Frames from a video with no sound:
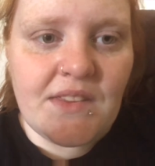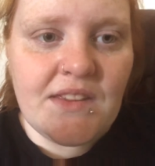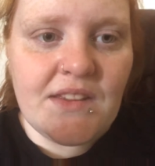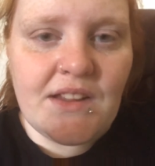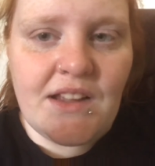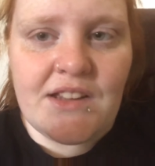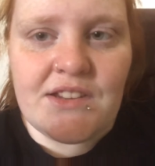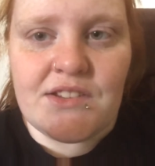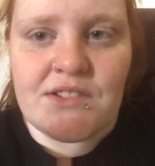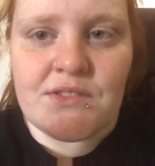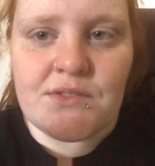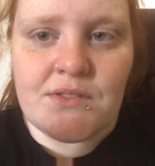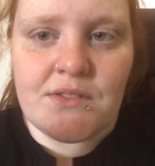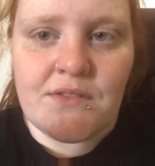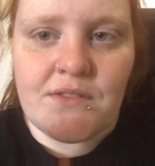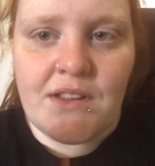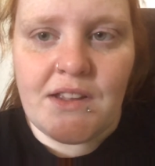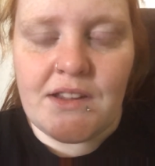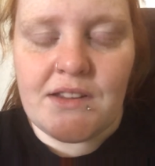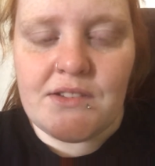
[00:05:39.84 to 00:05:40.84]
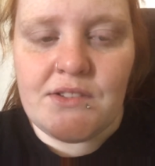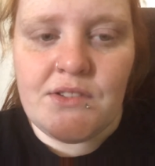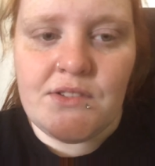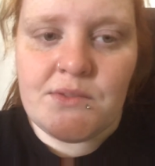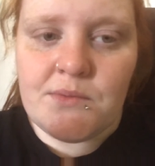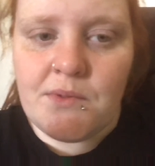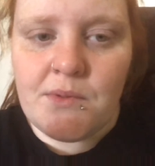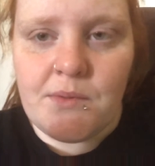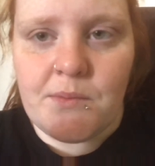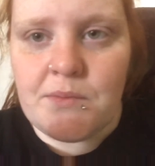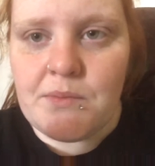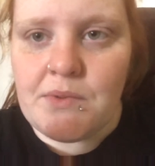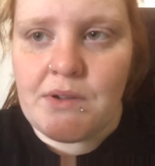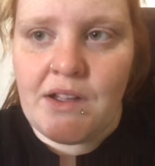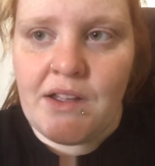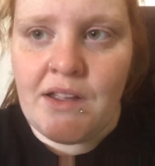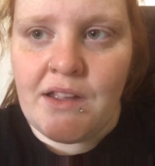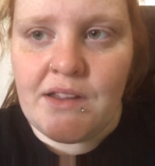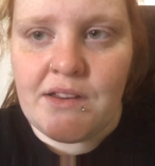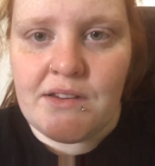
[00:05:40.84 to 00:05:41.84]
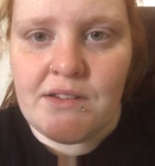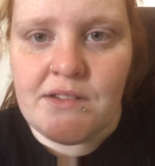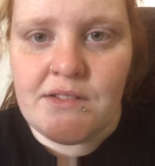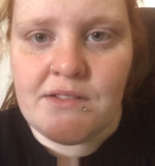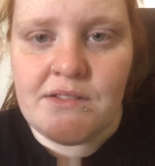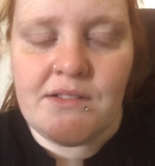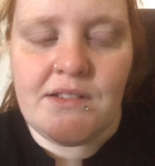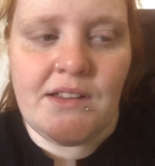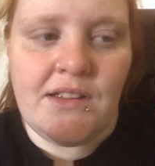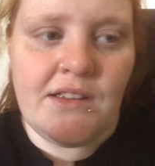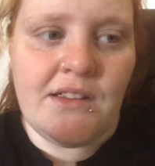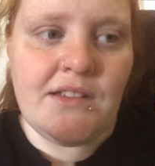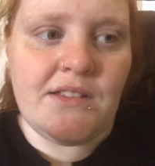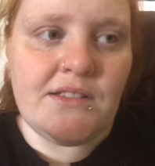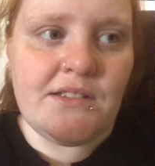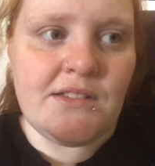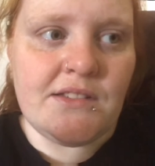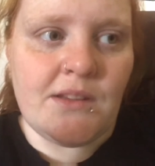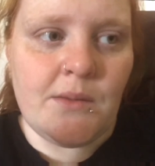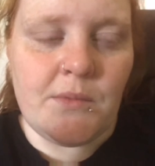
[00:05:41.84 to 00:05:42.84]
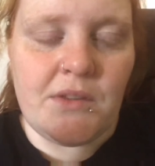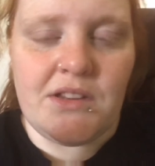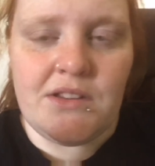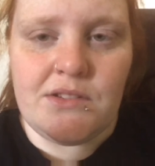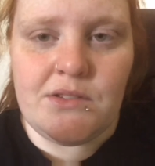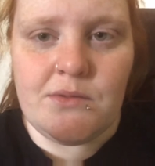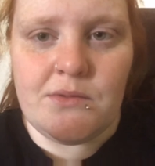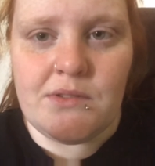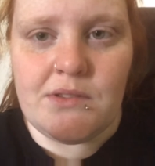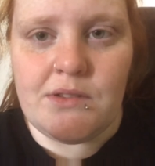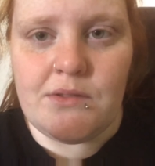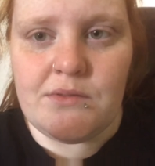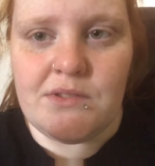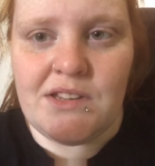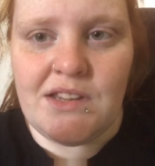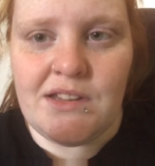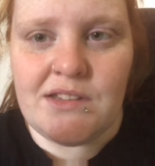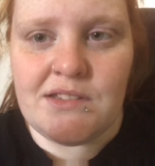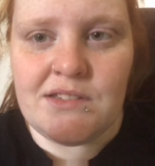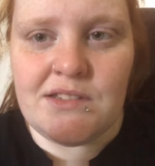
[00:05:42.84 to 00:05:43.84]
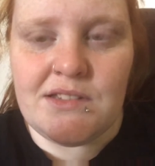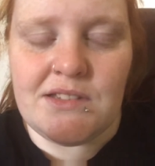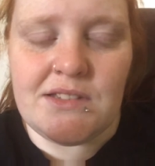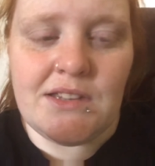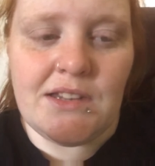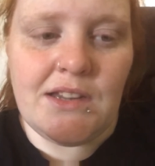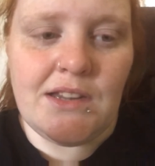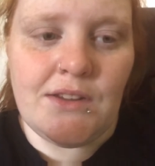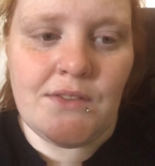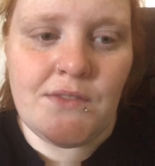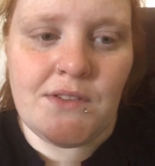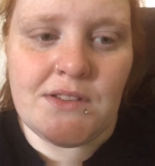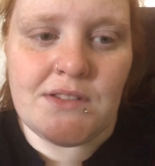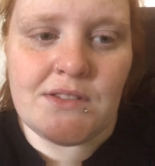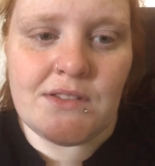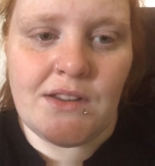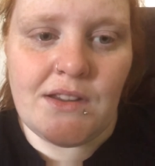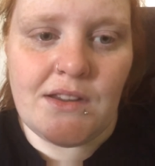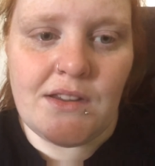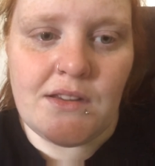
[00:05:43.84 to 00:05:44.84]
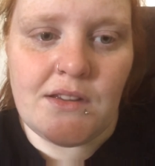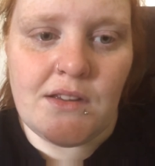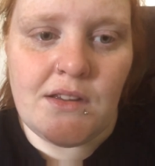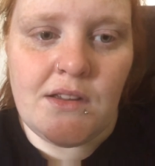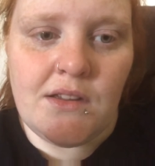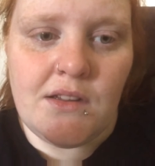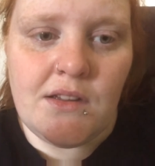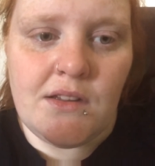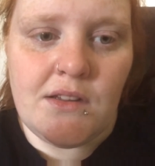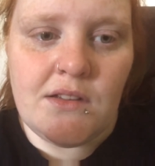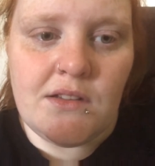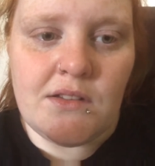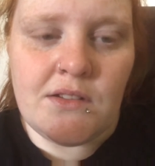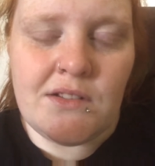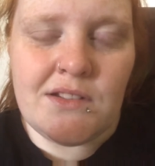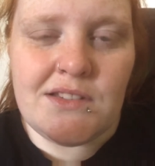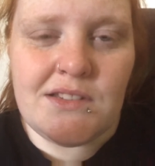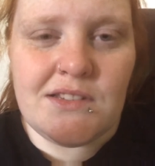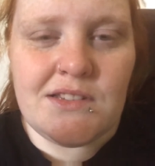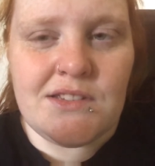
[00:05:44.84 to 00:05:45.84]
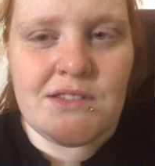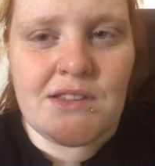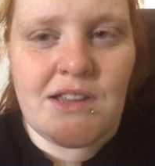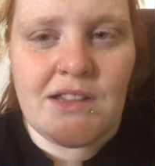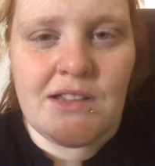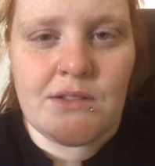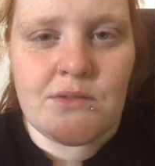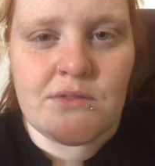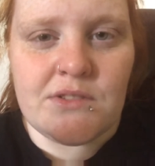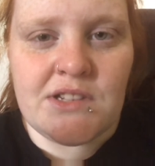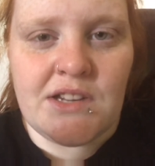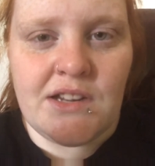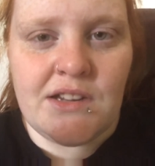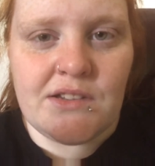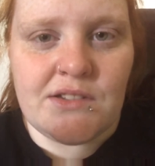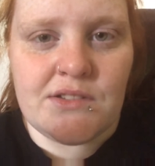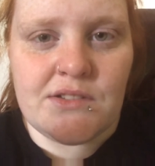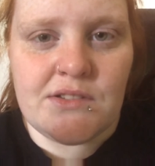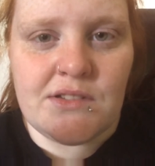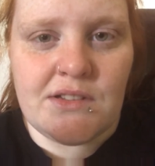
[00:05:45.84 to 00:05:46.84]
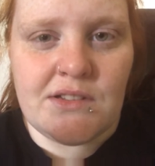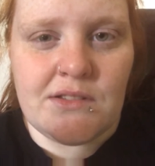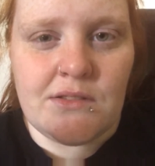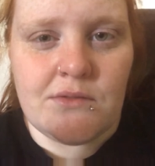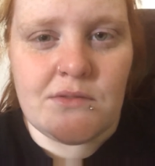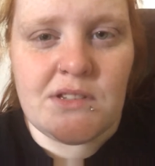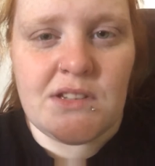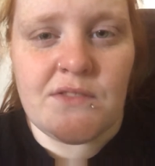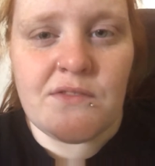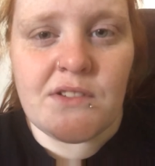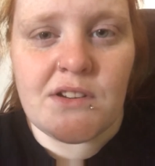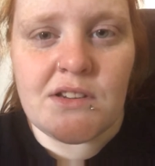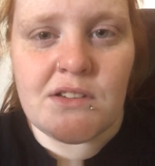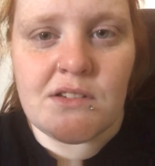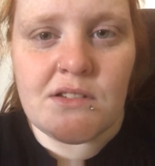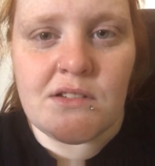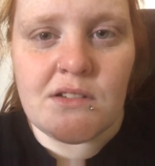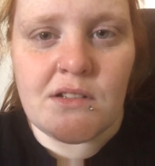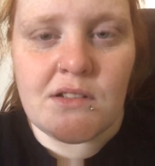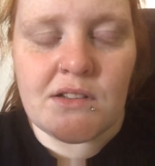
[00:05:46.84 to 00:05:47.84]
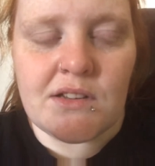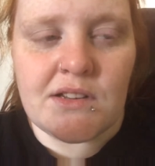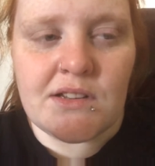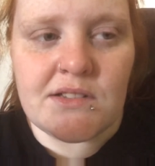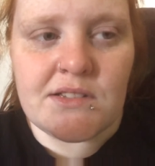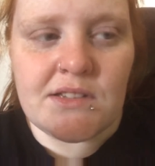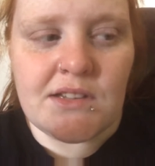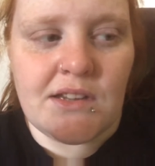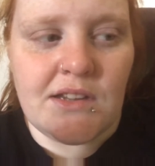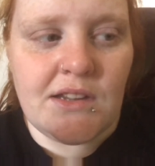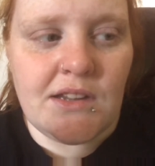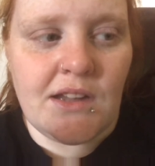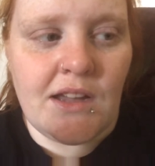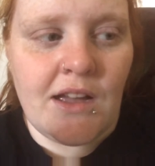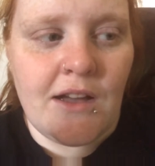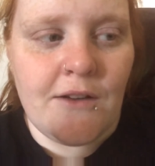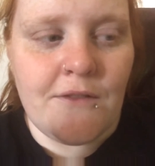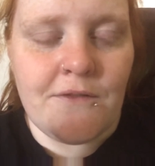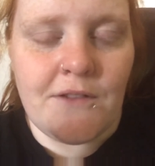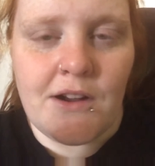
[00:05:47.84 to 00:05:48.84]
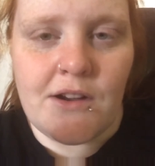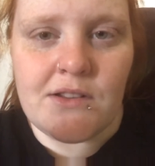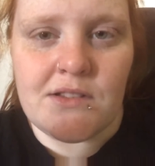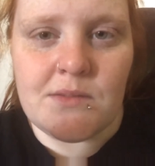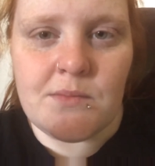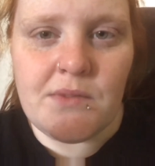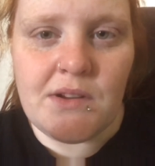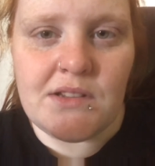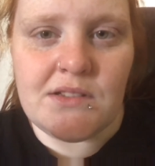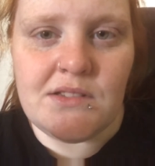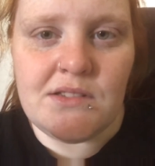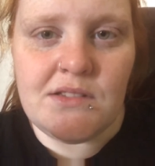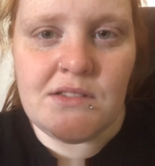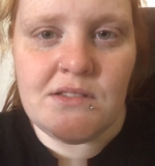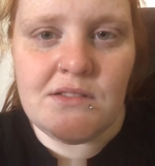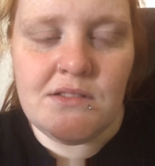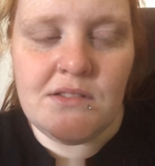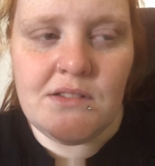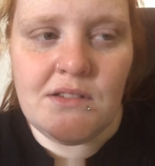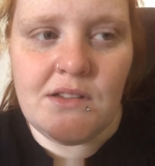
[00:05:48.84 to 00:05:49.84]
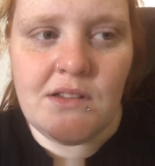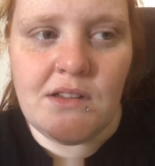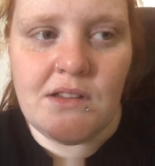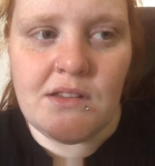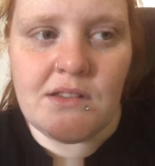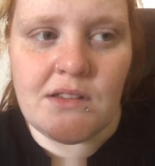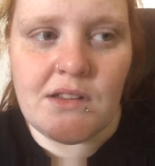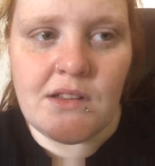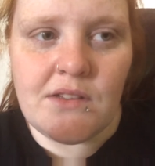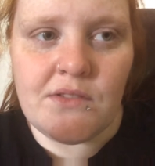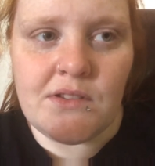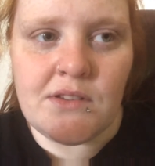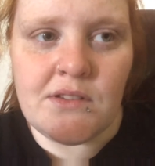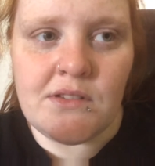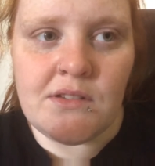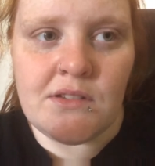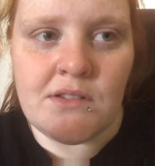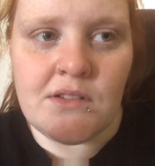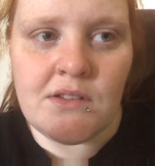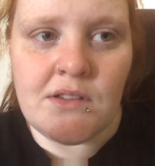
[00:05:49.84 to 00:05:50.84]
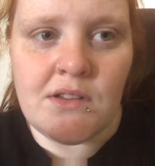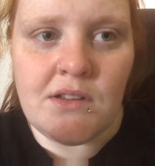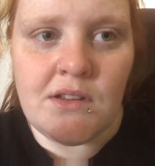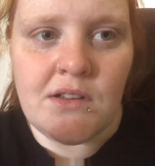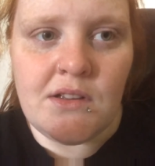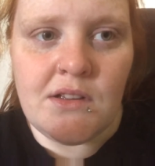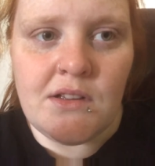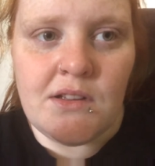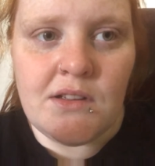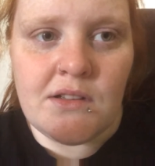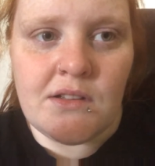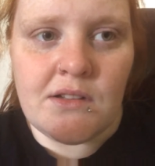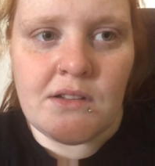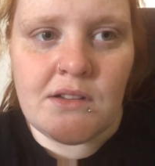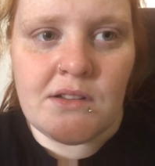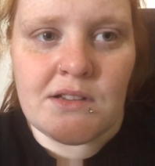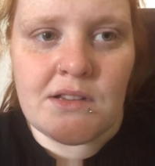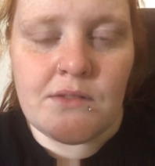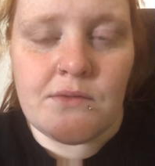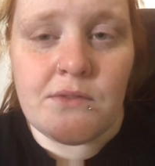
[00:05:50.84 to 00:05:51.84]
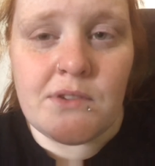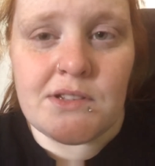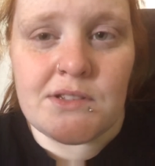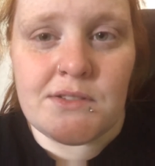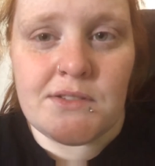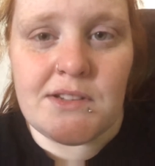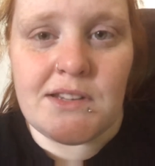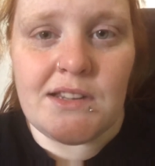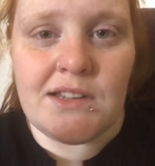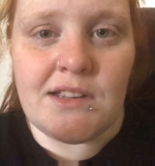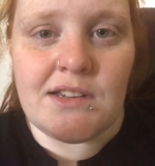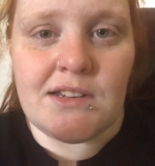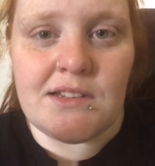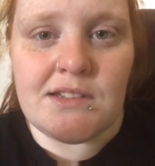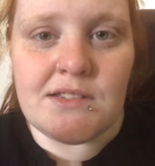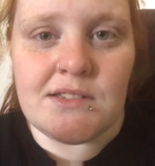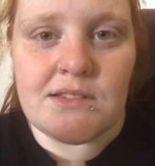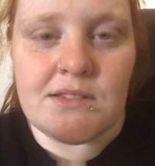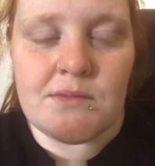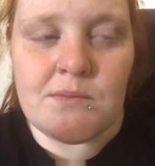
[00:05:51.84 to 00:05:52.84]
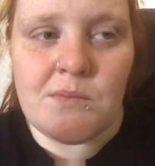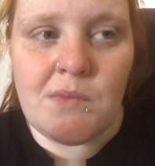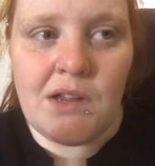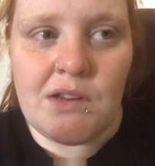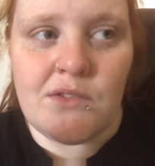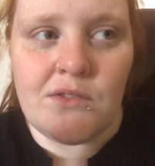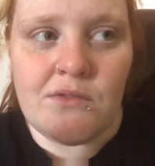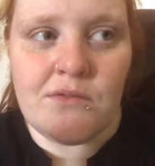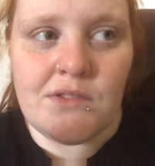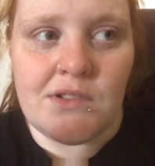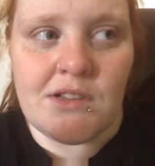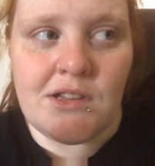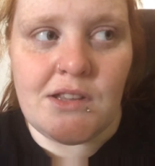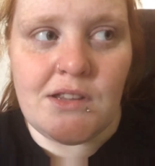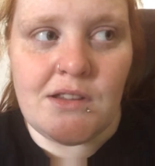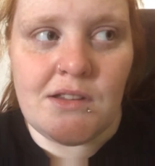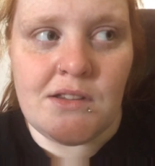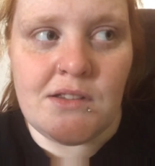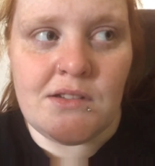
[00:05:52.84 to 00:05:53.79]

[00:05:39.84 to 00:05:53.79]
I just sort of like used what I had, and I'm gonna do a little test to see if it's like, because it's a little changed, a little different, I'm gonna see how far it spreads in the oven, because otherwise cookie cutters might not really